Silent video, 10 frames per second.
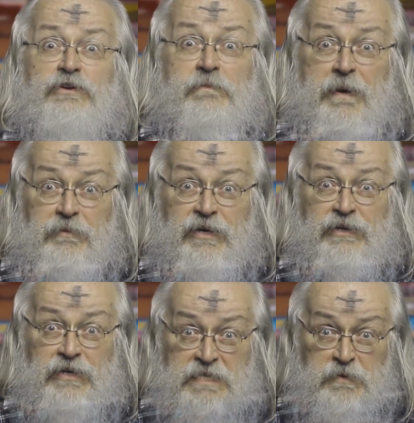So remember at
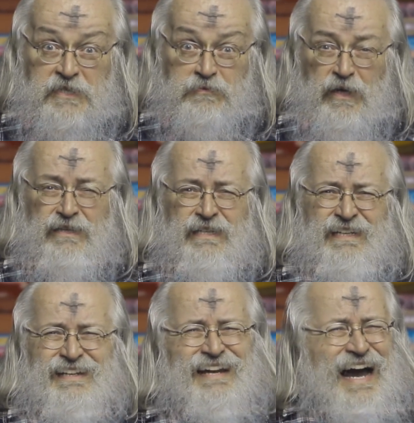Christmas, well,
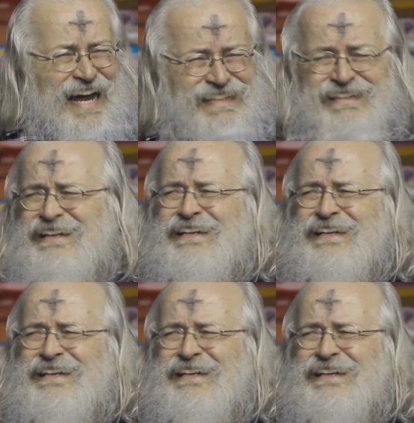not